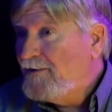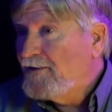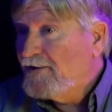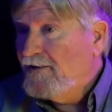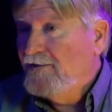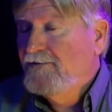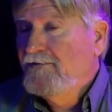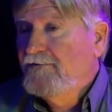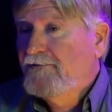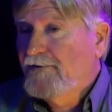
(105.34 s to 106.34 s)
here
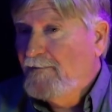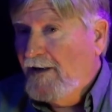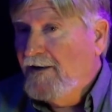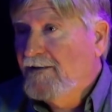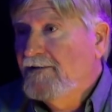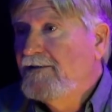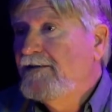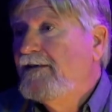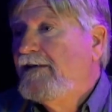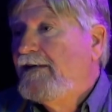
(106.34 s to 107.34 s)
alone from
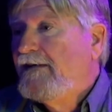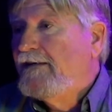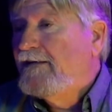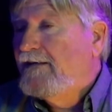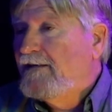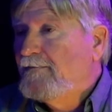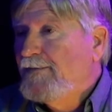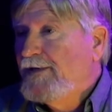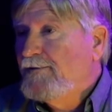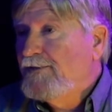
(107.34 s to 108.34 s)
Ireland
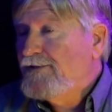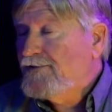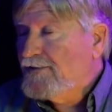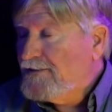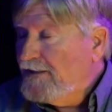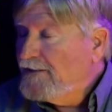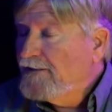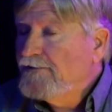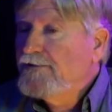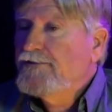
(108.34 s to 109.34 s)
in the
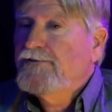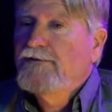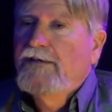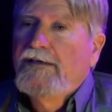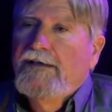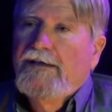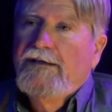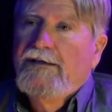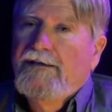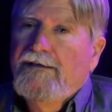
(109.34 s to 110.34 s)
mid-1600s.
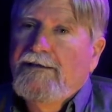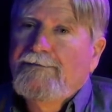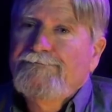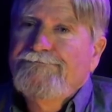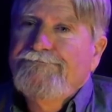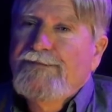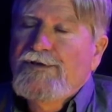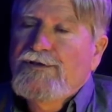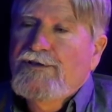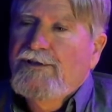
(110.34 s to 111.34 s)

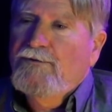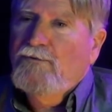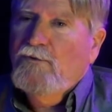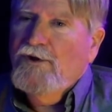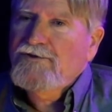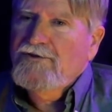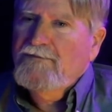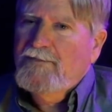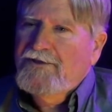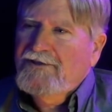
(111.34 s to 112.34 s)
She
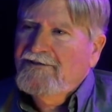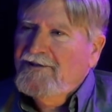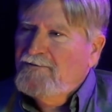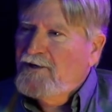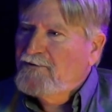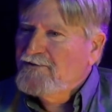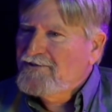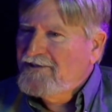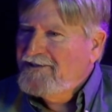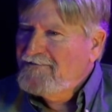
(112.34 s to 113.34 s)
wasn't particularly well
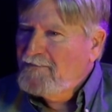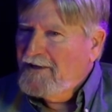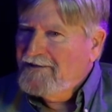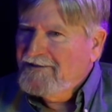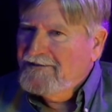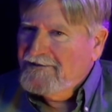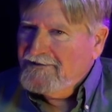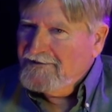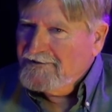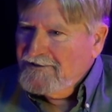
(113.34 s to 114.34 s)
received by
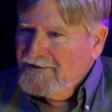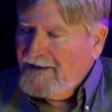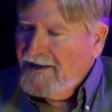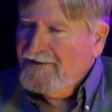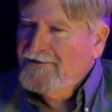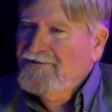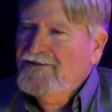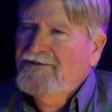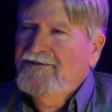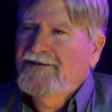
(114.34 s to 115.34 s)
the colonists
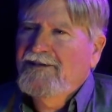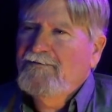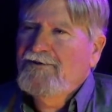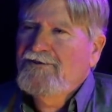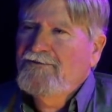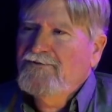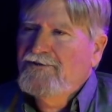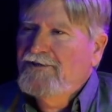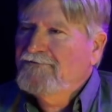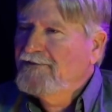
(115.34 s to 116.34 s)
at the time, as she was
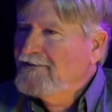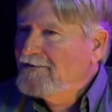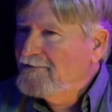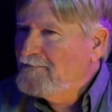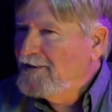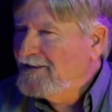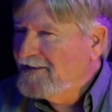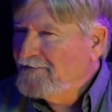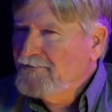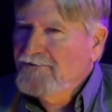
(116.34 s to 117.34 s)
different on many
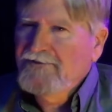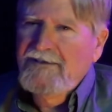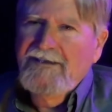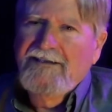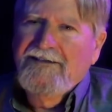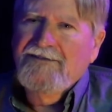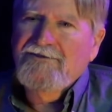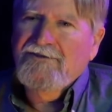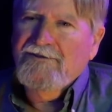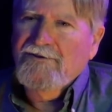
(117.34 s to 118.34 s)
levels.
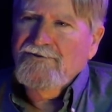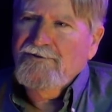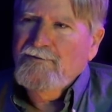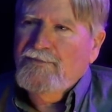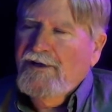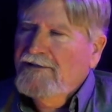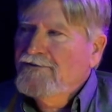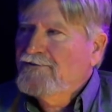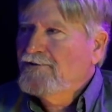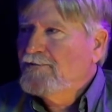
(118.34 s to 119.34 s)
She also
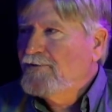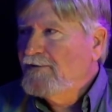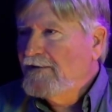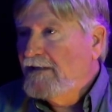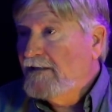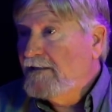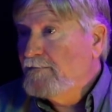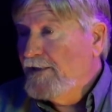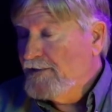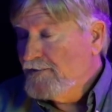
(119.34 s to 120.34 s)
practiced herbal
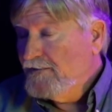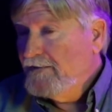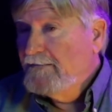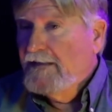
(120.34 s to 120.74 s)
medicine,